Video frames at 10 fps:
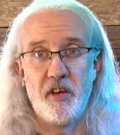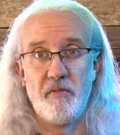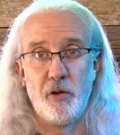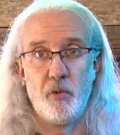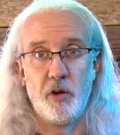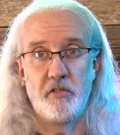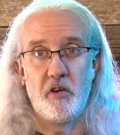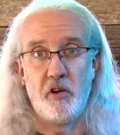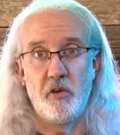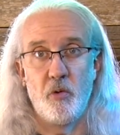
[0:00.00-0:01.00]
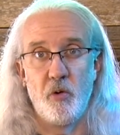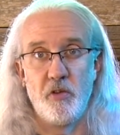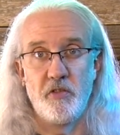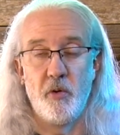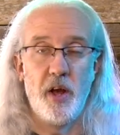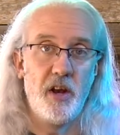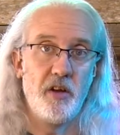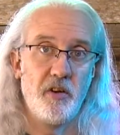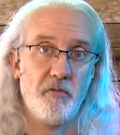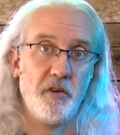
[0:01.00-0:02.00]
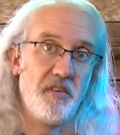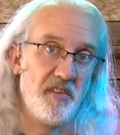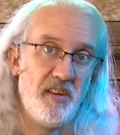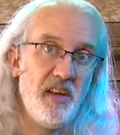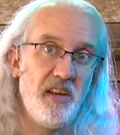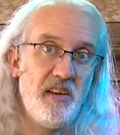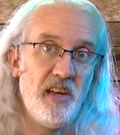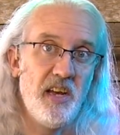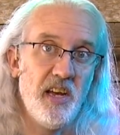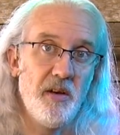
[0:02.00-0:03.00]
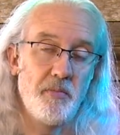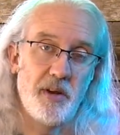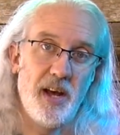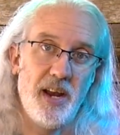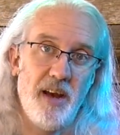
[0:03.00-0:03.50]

7 Quick Start course, so head on over to tdm.fyi